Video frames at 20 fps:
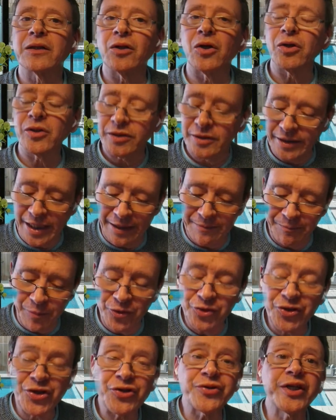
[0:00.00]
Clause
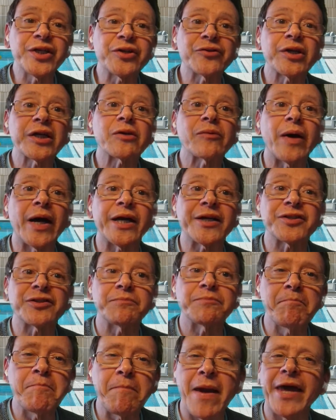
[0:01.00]
9.3 requires
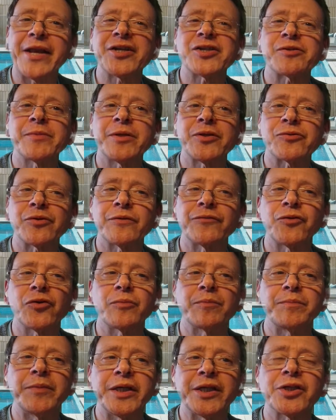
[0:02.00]
management review
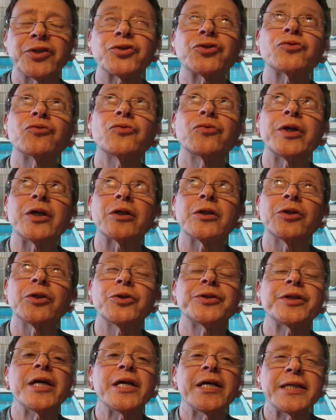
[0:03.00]
minutes to
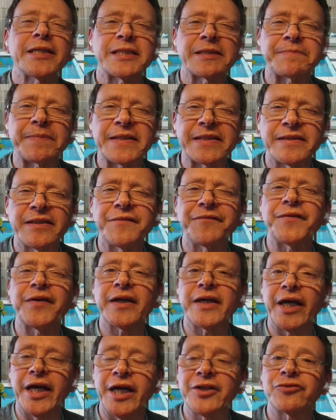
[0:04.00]
include
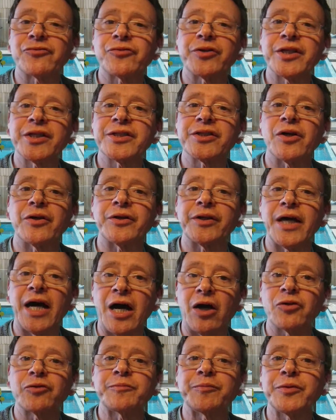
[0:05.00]
specific entries on
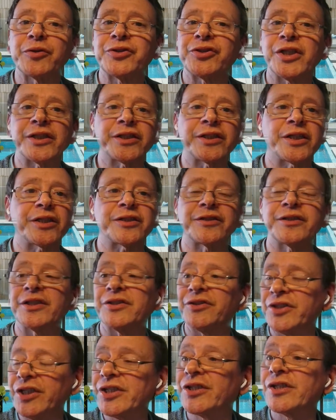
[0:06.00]
outputs such as
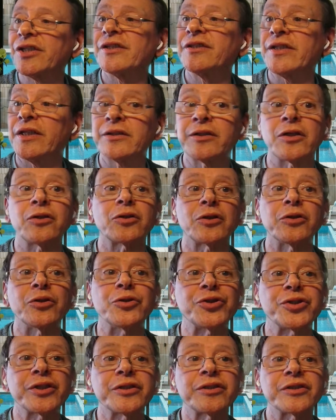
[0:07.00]
decisions and
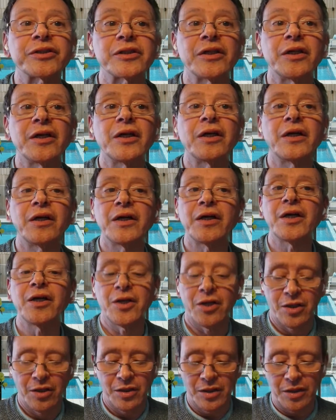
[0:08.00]
conclusions
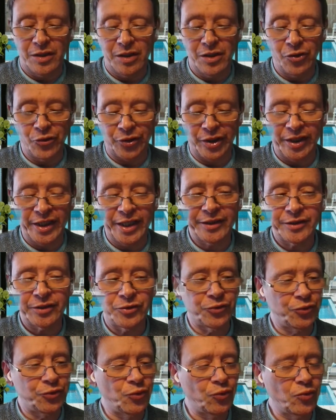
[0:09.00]

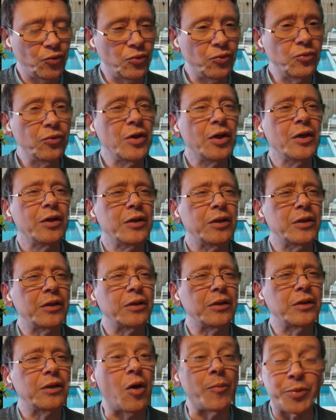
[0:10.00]
related to
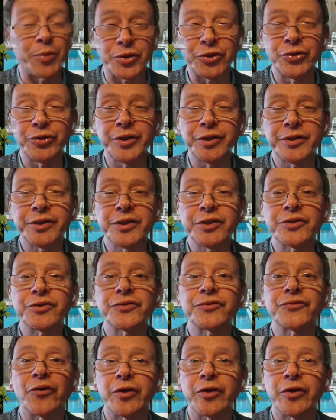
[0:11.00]
opportunities